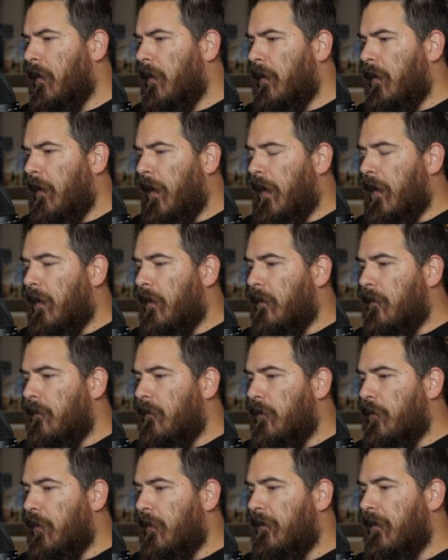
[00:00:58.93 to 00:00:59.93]
And
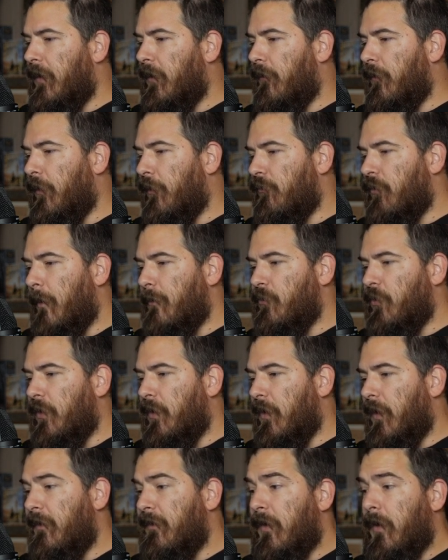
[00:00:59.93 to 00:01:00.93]
you can see here the
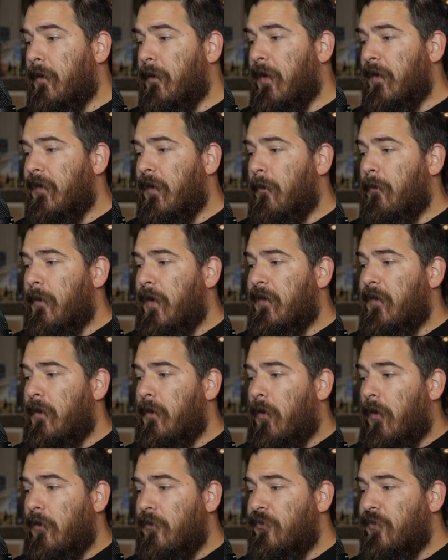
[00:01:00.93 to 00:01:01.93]
description. It's a
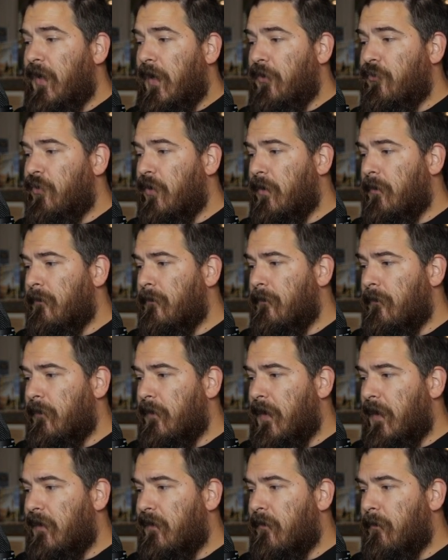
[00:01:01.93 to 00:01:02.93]
large station
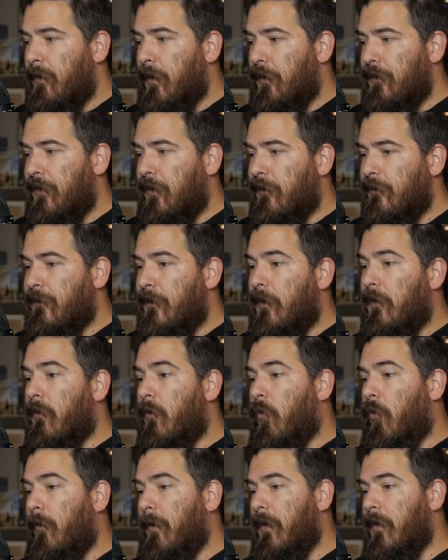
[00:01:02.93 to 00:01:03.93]
that's built in far orbit